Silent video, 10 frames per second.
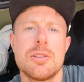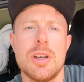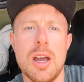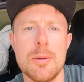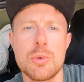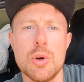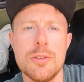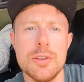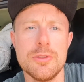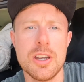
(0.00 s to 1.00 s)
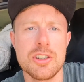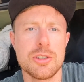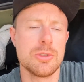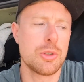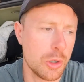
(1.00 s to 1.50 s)
Caught a few fish, so
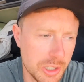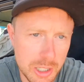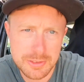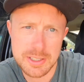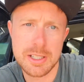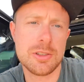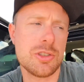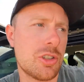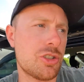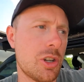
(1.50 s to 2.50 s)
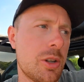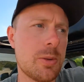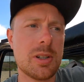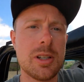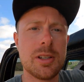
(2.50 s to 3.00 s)
we're just cooking it up for dinner, just to show you
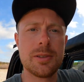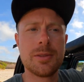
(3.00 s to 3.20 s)
quickly.